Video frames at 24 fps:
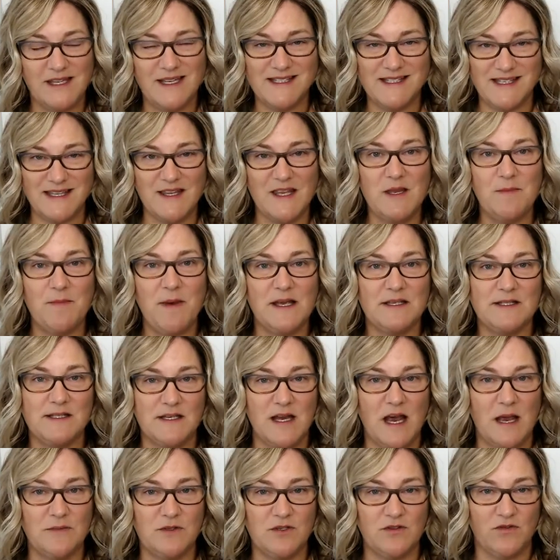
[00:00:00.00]
It is the
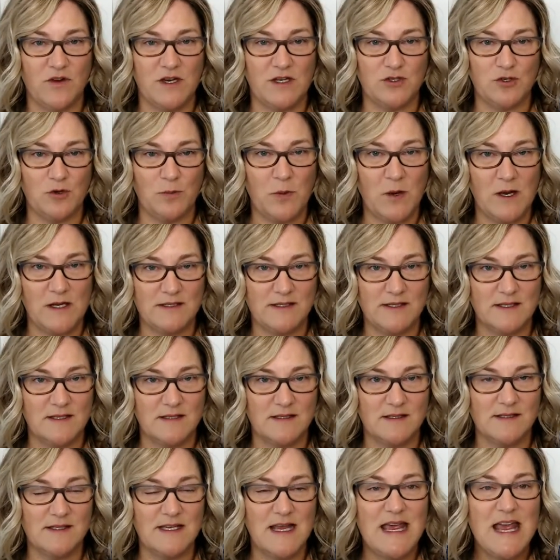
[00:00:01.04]
best time to raise your
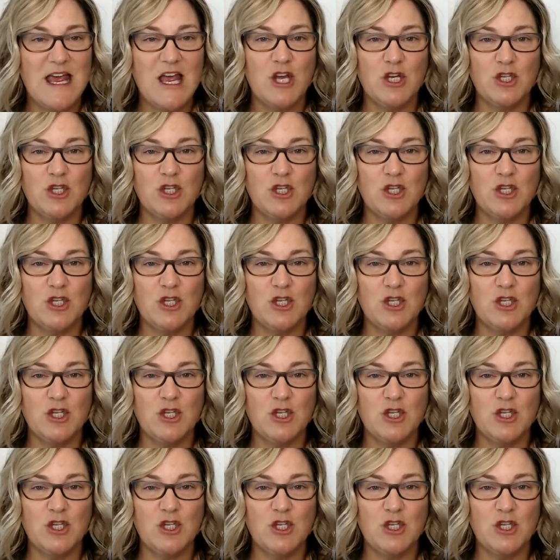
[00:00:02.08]
prices.